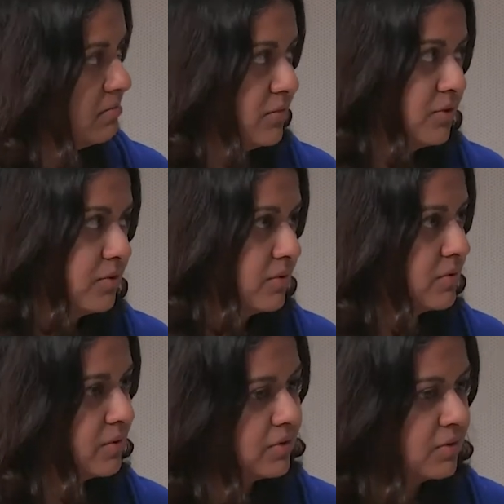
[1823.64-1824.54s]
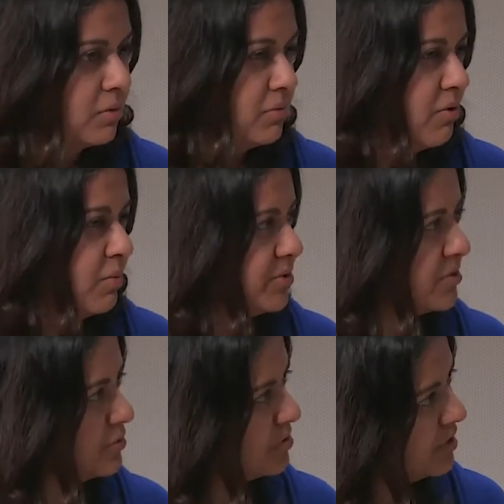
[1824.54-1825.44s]
so it's
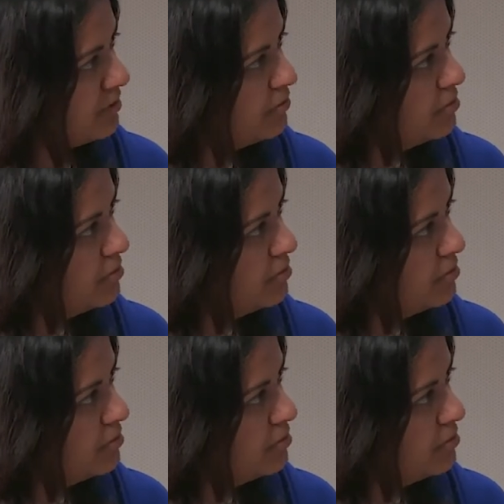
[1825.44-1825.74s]
almost too straightforward.